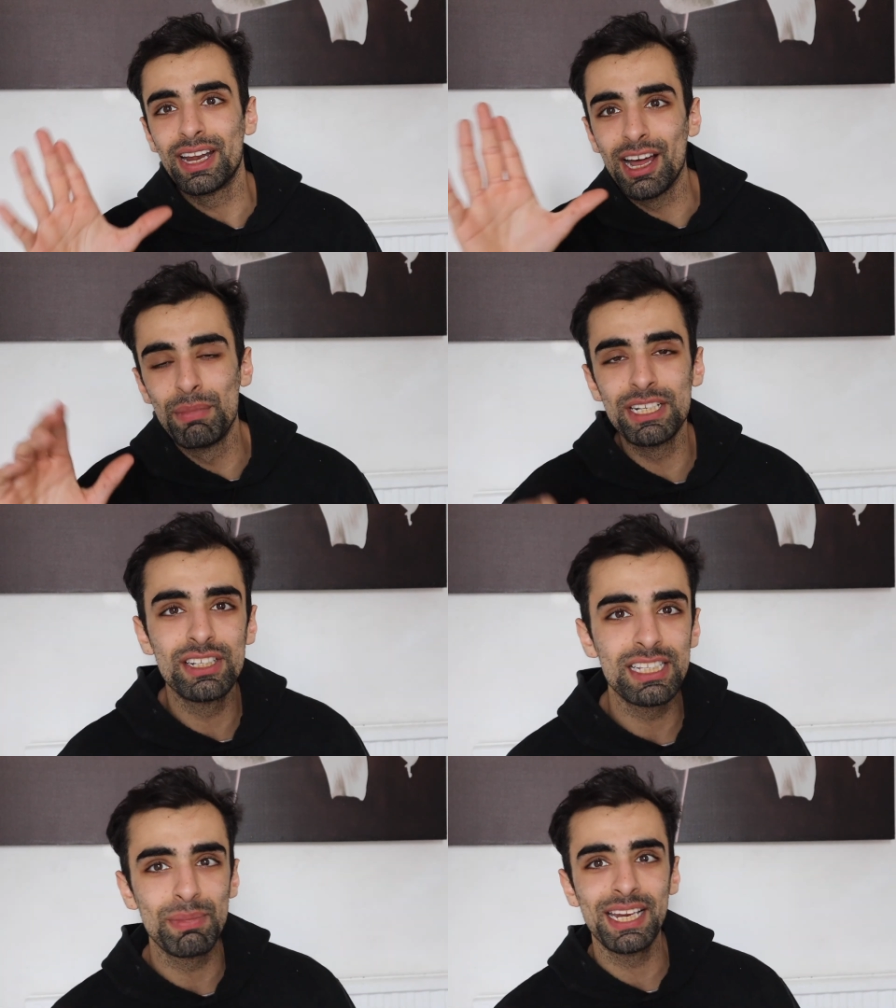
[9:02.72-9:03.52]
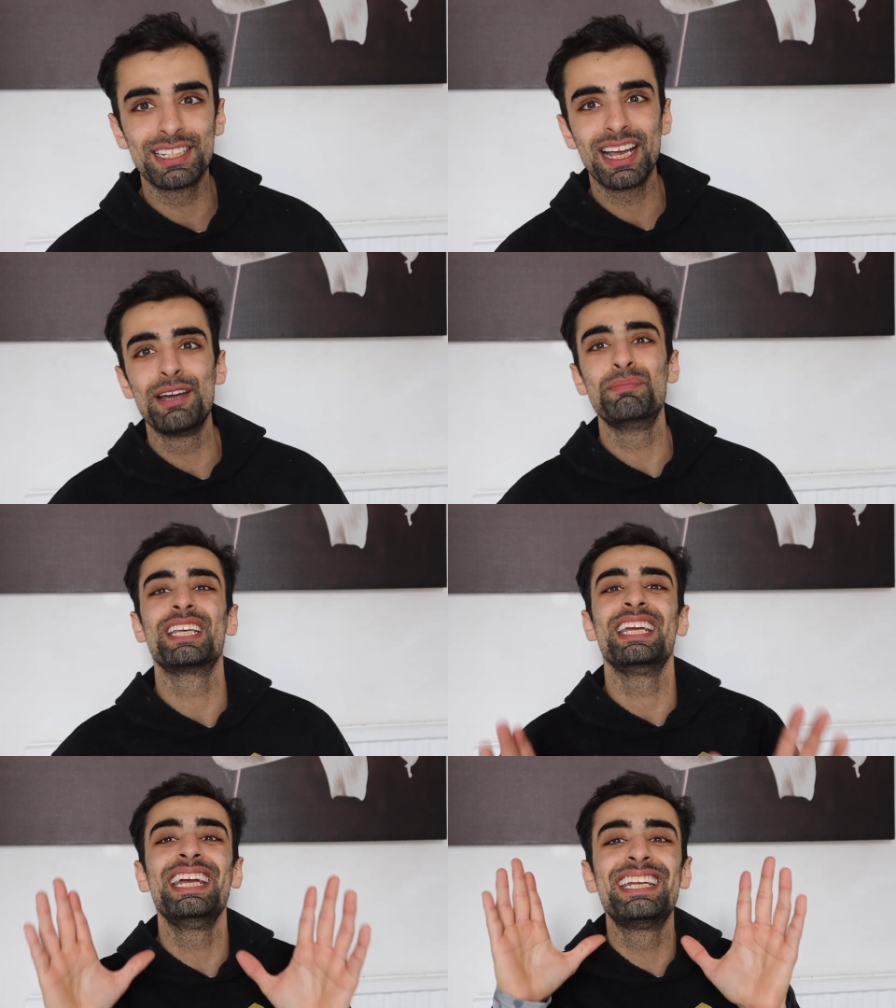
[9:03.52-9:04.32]
and I mentioned this many
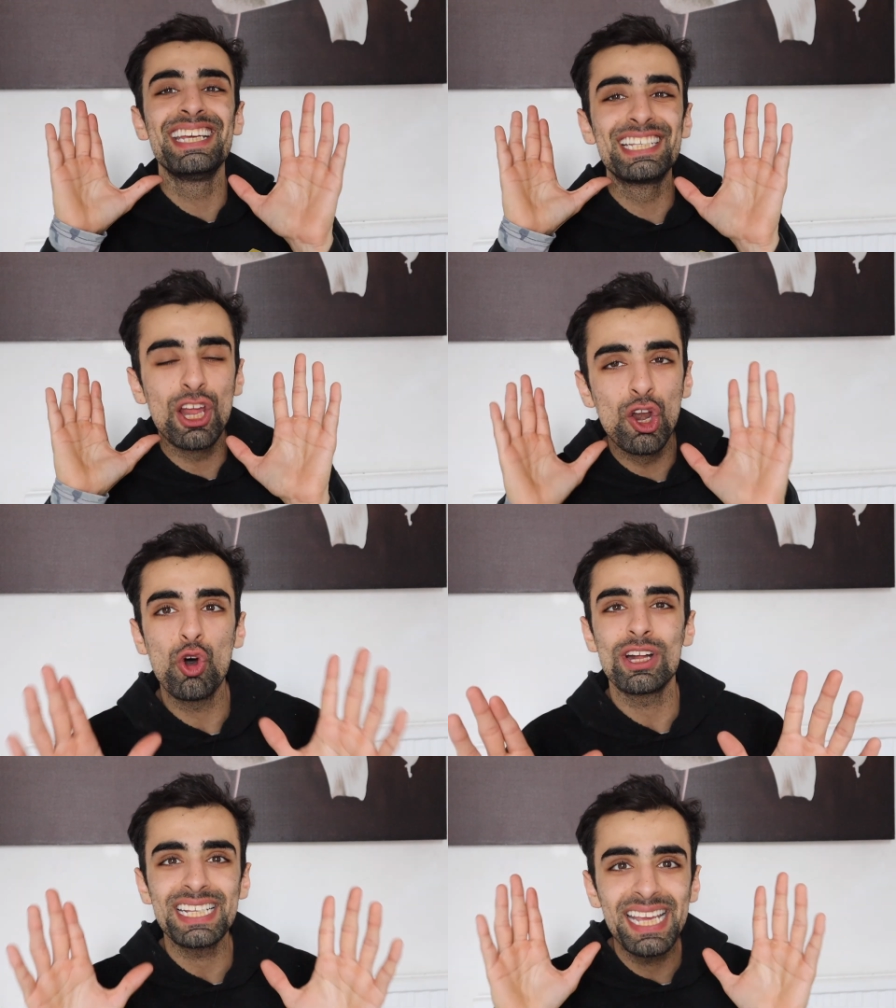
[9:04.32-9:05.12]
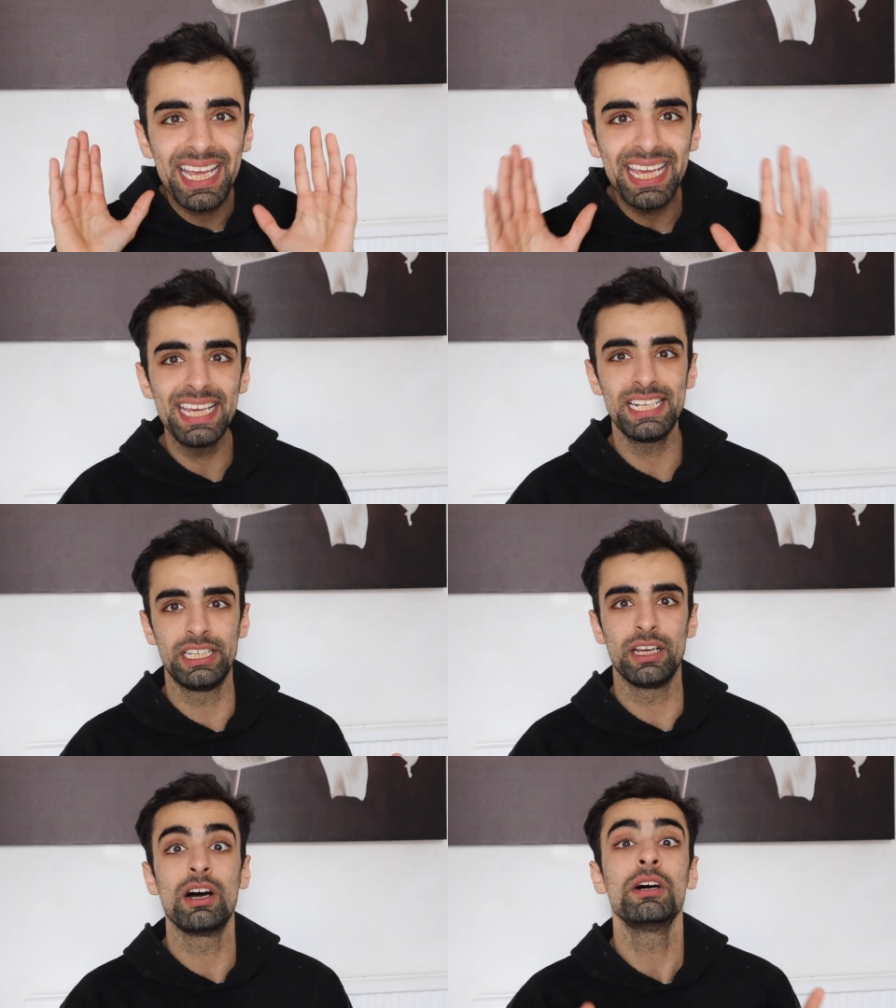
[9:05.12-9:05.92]
times, it is a lot
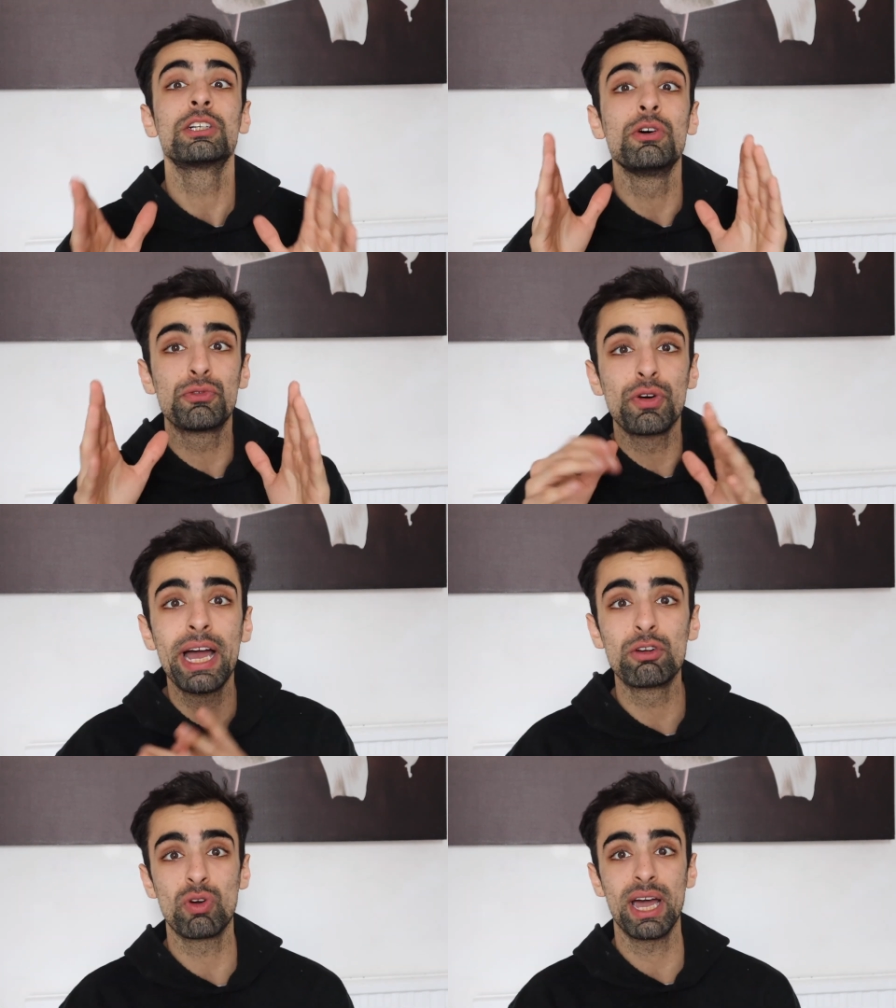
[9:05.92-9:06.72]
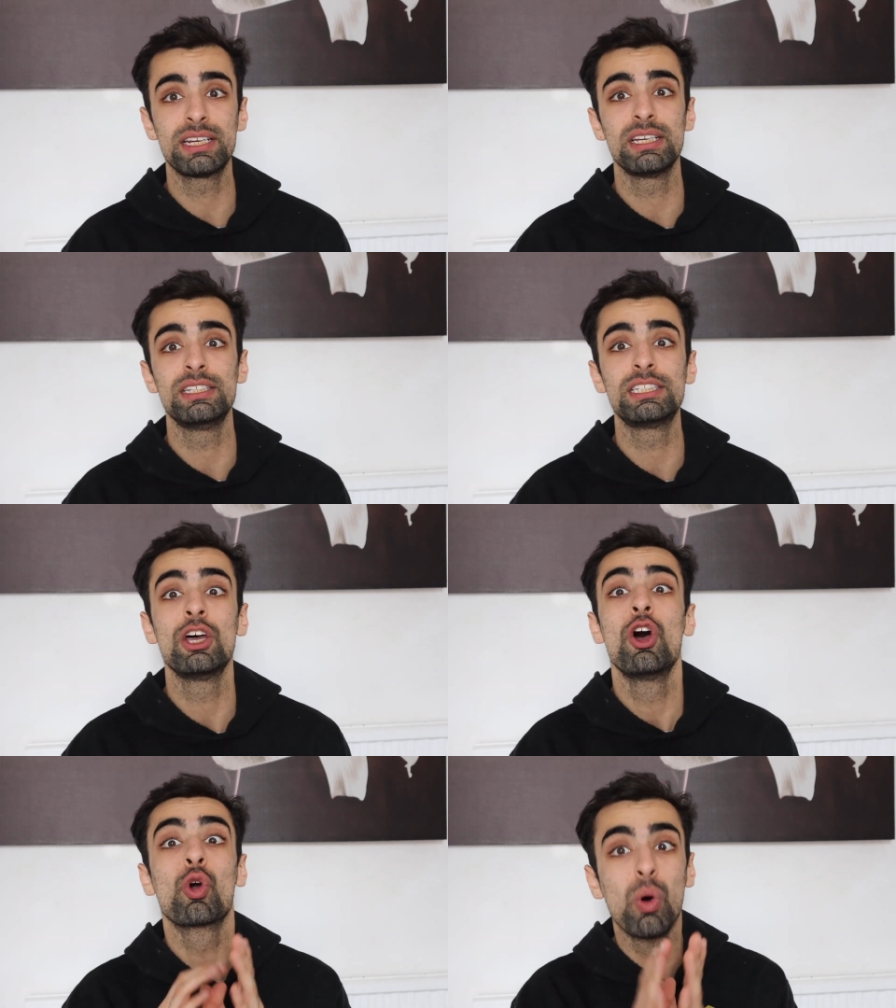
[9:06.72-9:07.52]
easier to find writers,
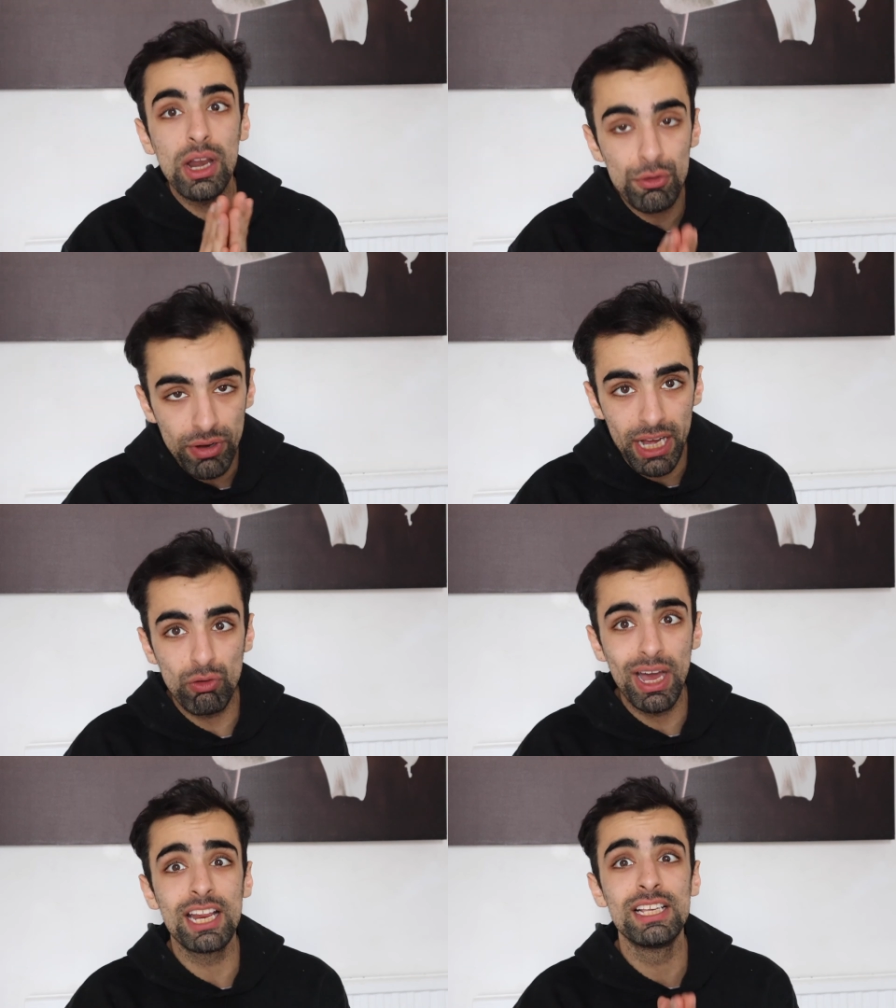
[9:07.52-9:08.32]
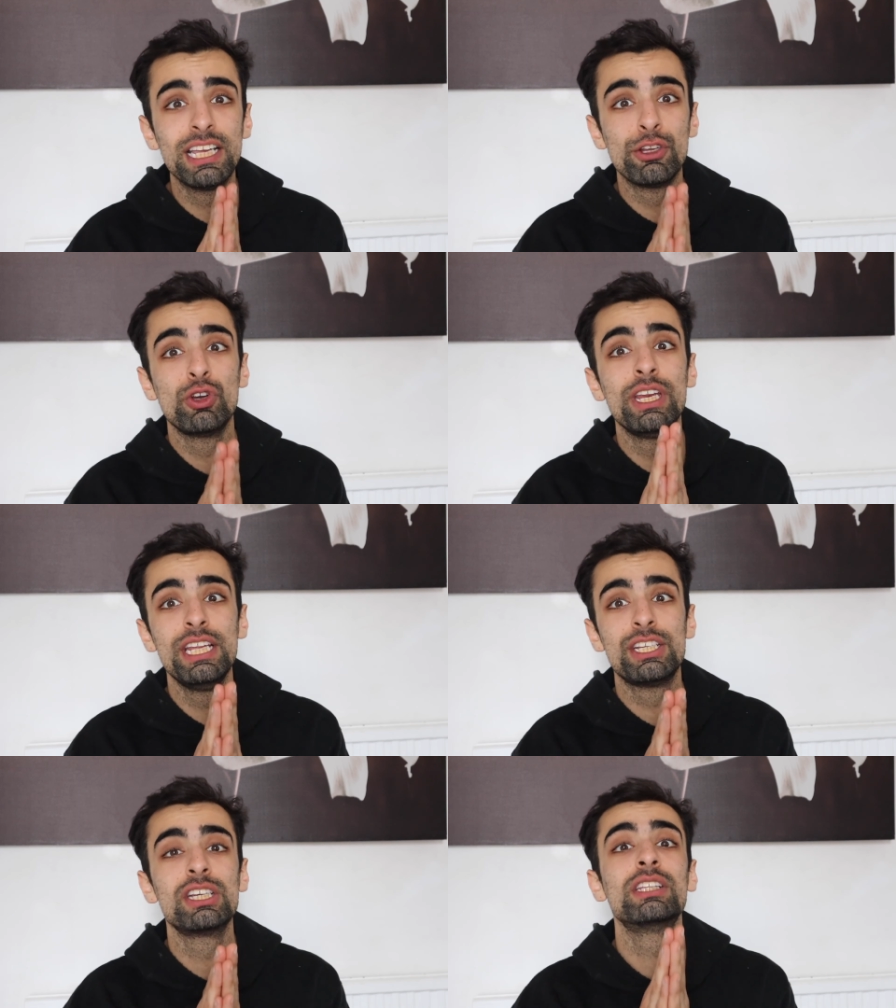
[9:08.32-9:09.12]
qualified writers in your
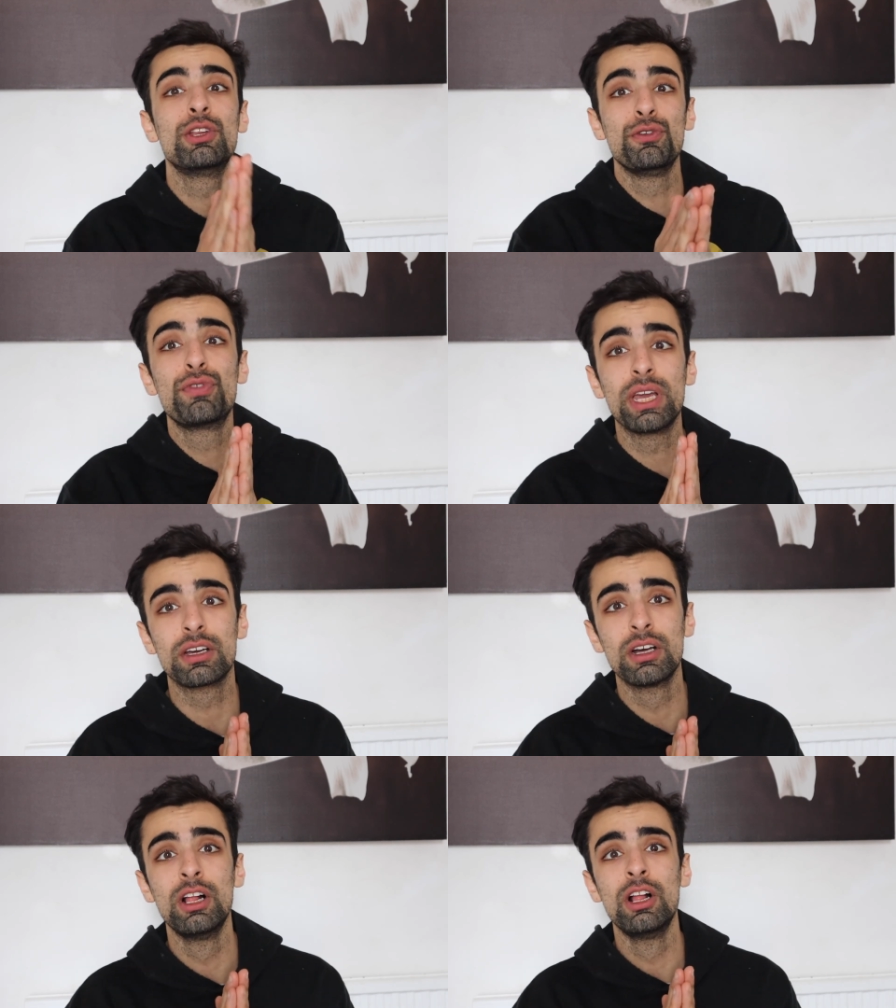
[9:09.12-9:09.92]
niche than you think.